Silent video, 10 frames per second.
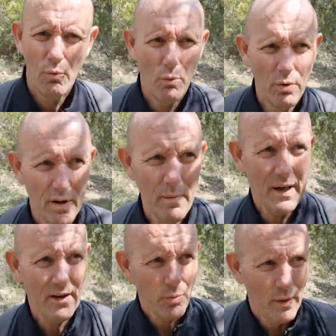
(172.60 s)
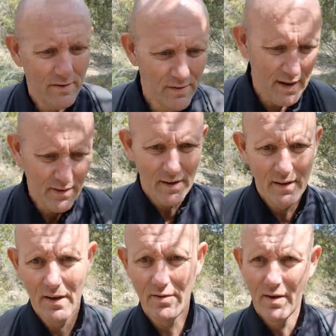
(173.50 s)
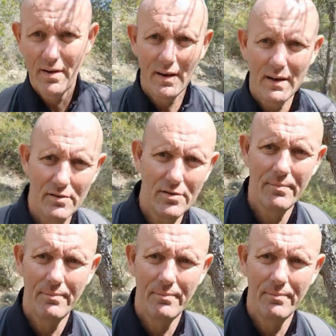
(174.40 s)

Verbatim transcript: one of the biggest ways that I see this is